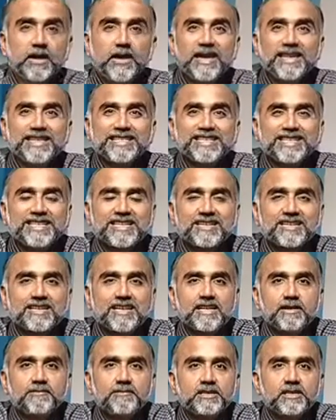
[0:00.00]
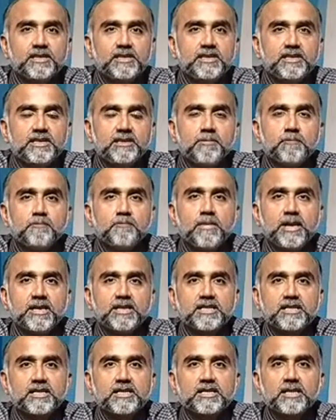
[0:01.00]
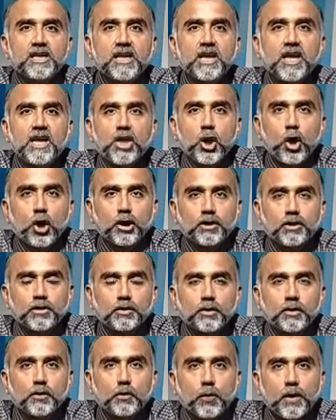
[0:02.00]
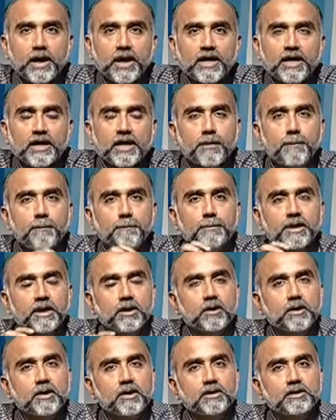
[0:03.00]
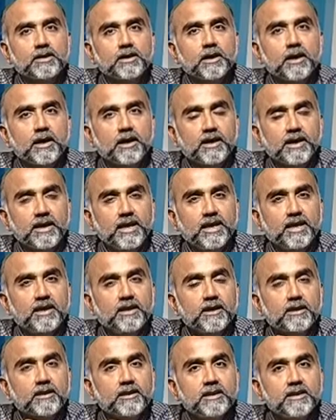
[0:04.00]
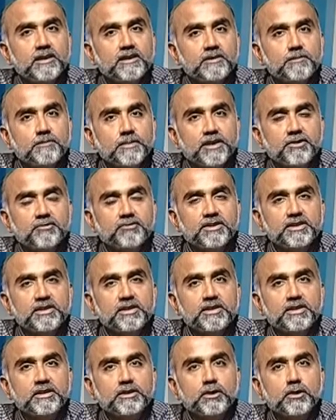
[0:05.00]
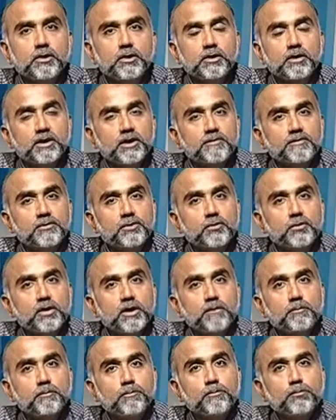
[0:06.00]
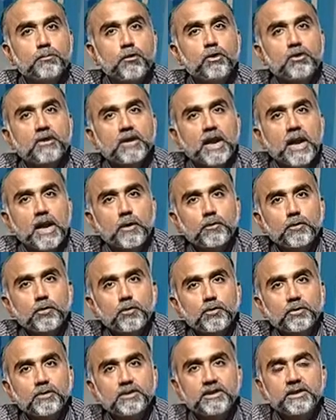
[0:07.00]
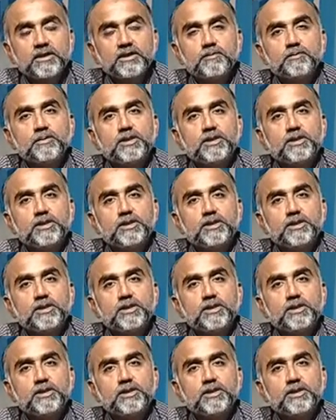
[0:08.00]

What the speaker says: Its relevancy matters a lot. Why? Because again, this matrices gives you a broader outlook. This